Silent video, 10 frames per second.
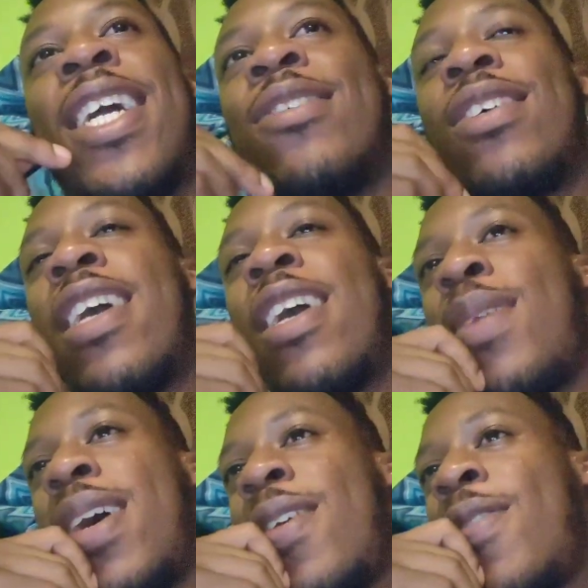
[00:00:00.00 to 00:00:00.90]
Kendrick
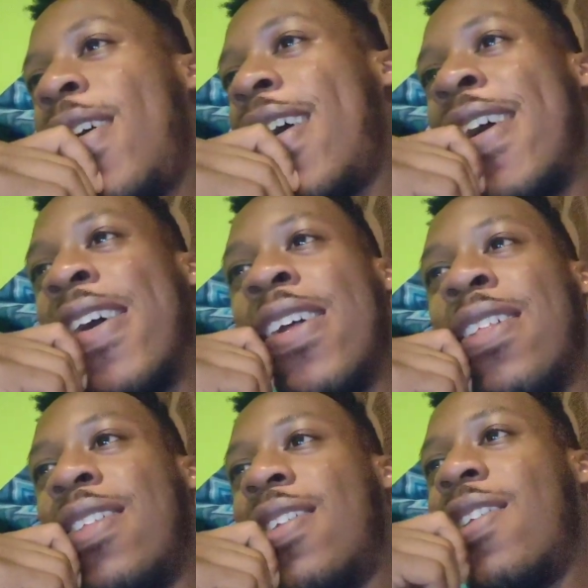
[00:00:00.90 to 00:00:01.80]
came out
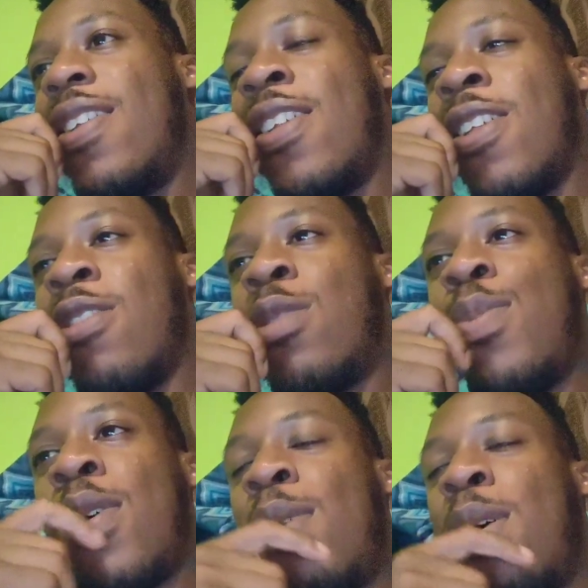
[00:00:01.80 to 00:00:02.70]
and
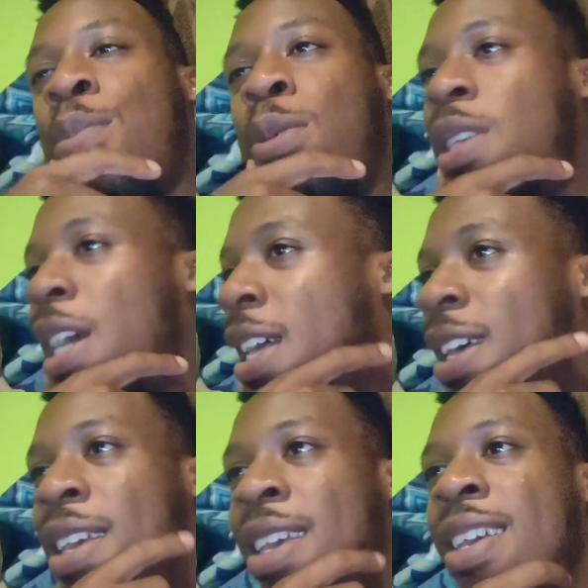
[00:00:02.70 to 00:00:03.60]
spoke about
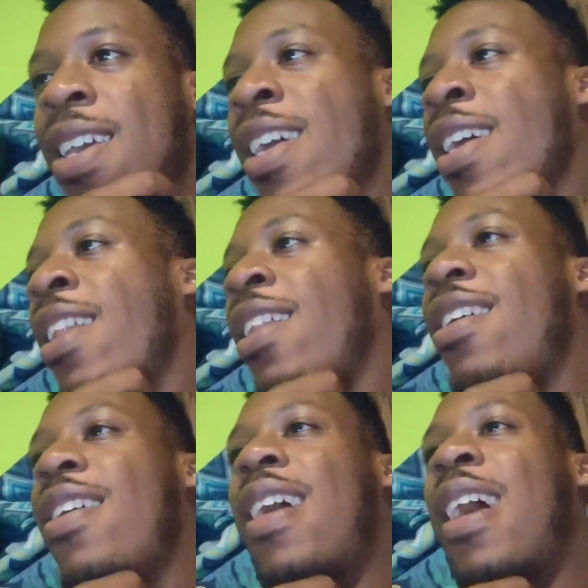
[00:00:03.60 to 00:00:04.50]
brutality
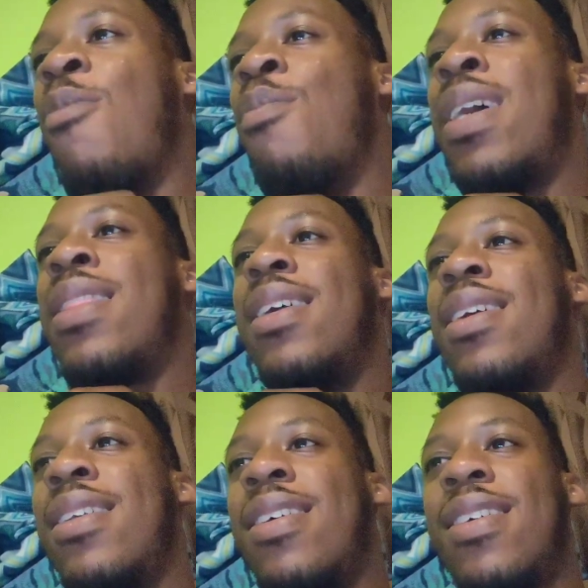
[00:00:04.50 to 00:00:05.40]
and a
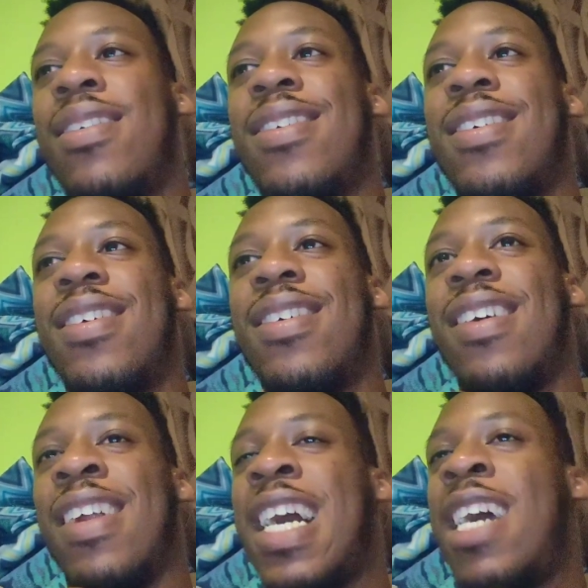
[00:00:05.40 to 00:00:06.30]
method
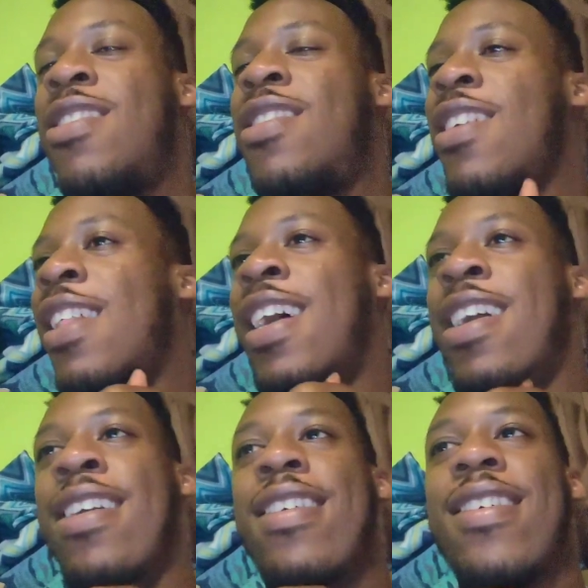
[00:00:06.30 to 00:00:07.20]
on how
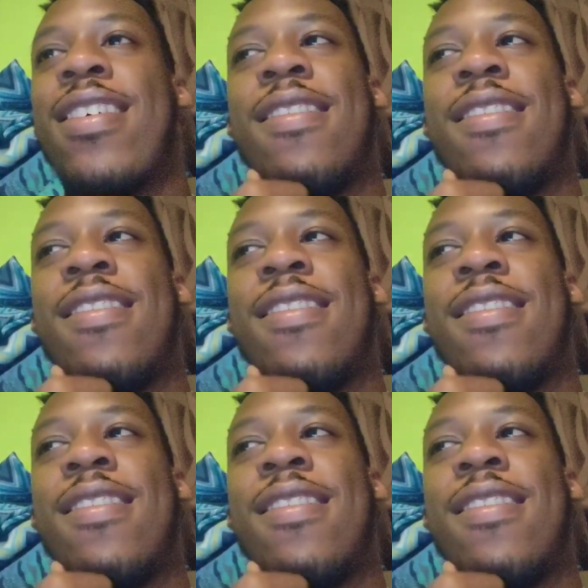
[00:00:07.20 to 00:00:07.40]
to